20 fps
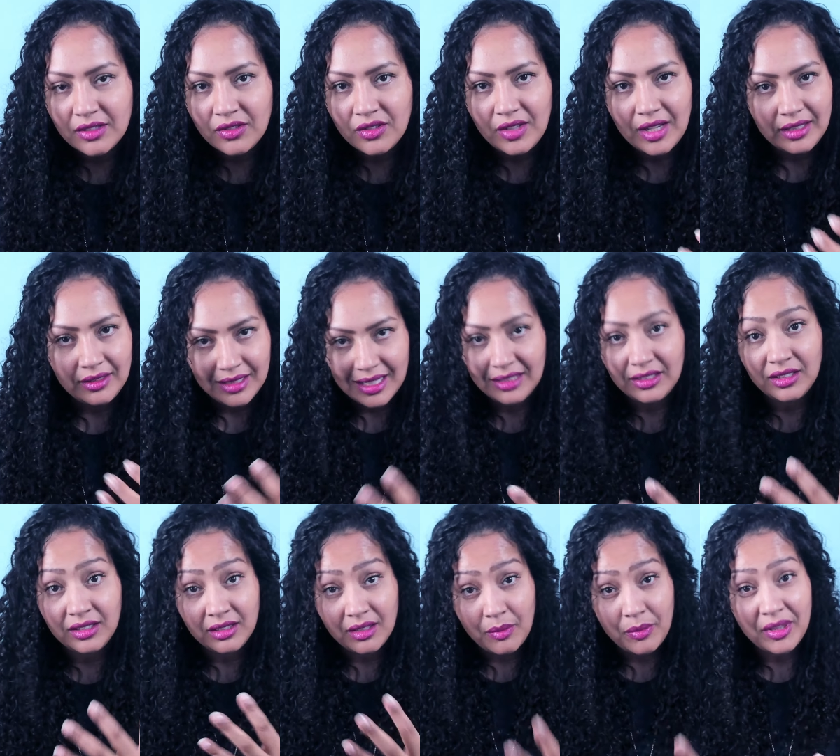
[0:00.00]
and that's
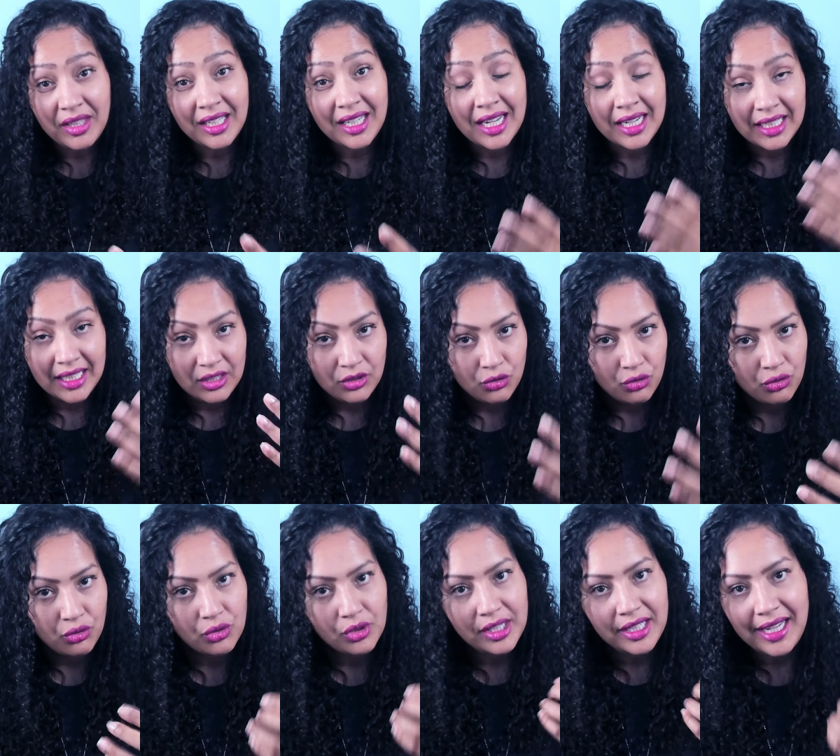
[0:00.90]
something I can
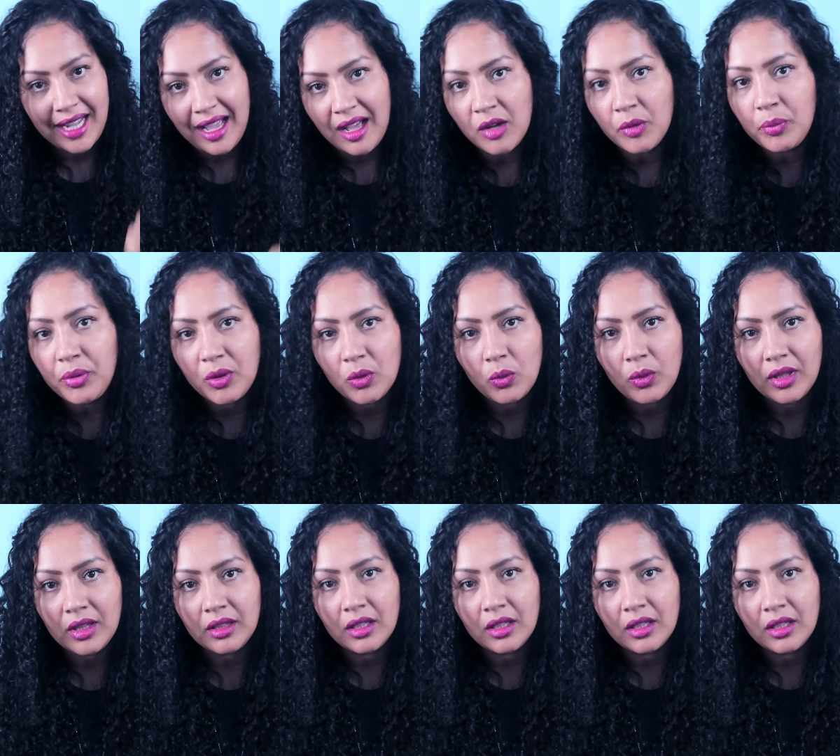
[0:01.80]
truly help you with,